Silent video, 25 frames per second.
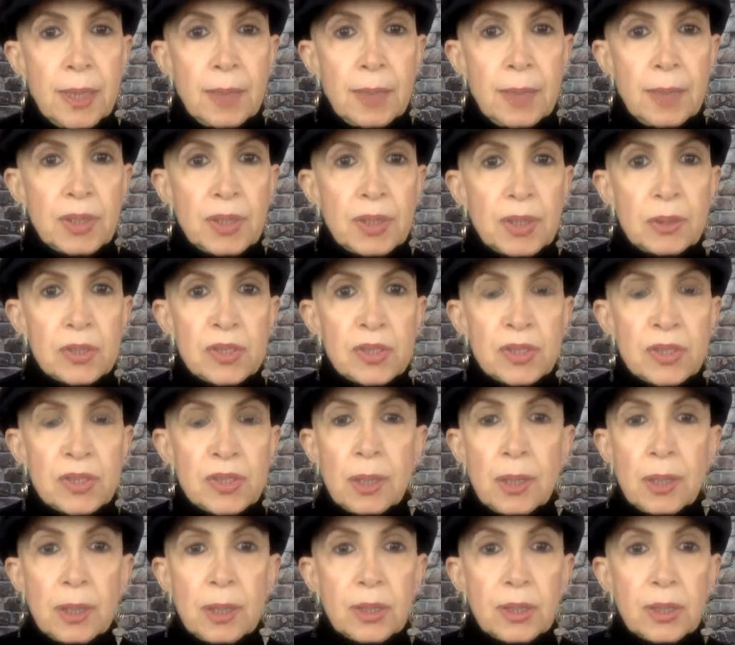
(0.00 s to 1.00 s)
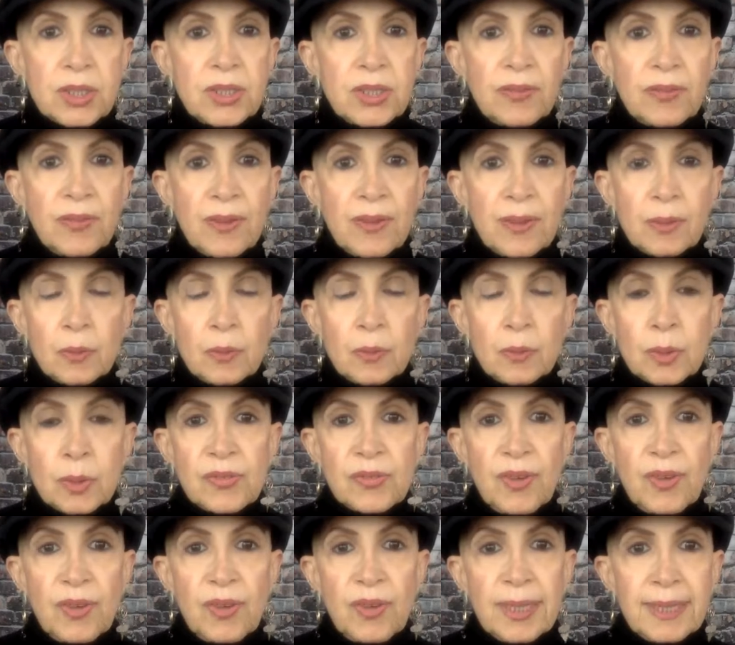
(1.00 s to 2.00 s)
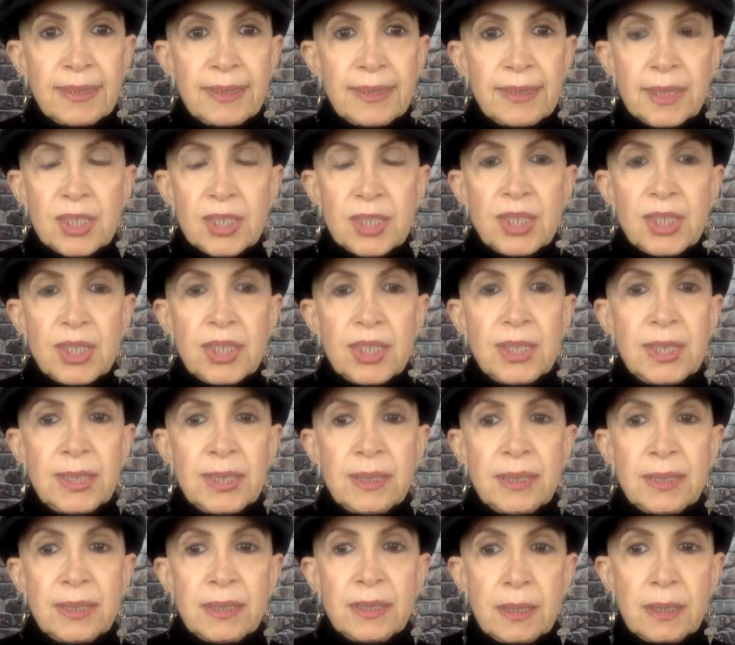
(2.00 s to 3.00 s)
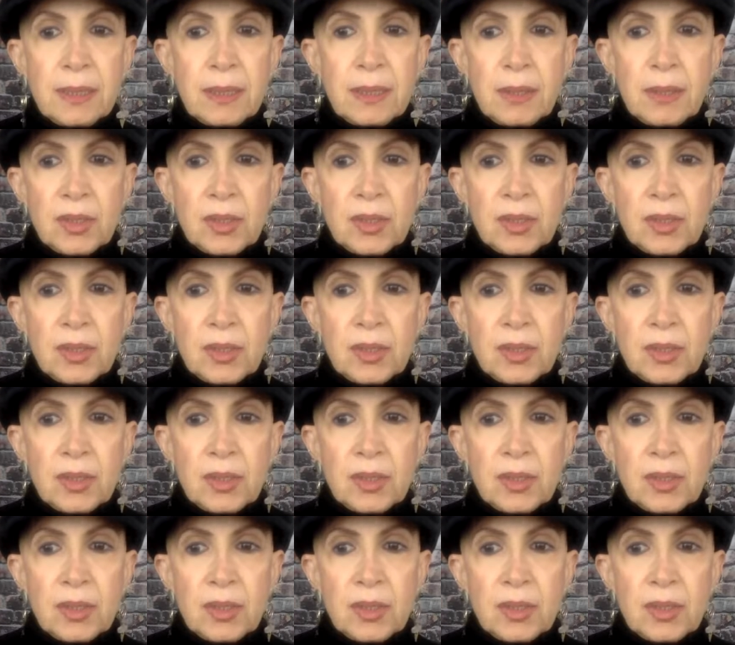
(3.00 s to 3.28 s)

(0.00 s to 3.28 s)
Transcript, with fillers: because she f- was finding that she didn't